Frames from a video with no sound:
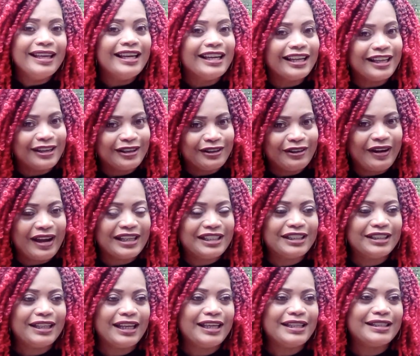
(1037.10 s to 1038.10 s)

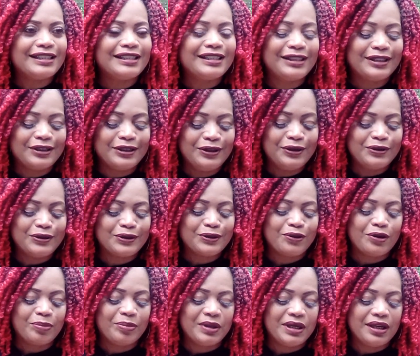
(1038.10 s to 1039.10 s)
Congratulations to you,
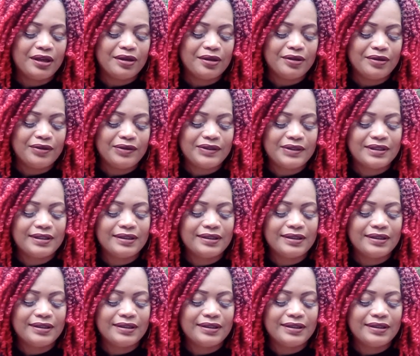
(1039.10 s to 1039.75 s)
Scorpios.